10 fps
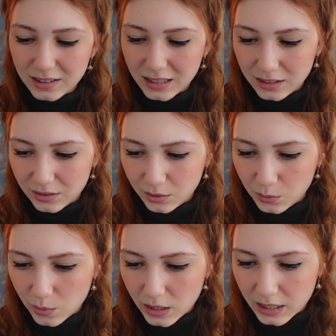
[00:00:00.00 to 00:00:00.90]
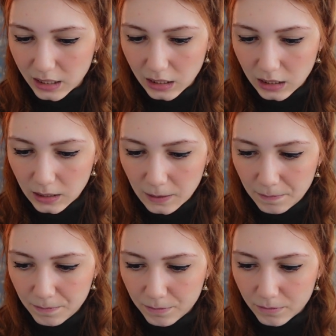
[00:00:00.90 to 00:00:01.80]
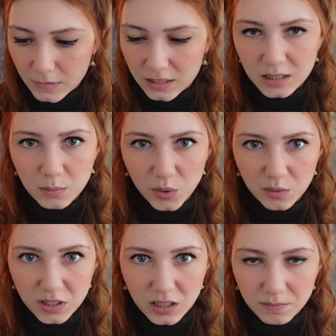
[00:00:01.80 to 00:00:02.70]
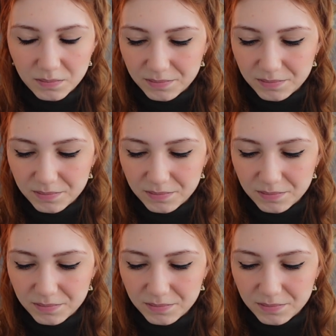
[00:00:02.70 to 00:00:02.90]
I don't know why. Is it a movie?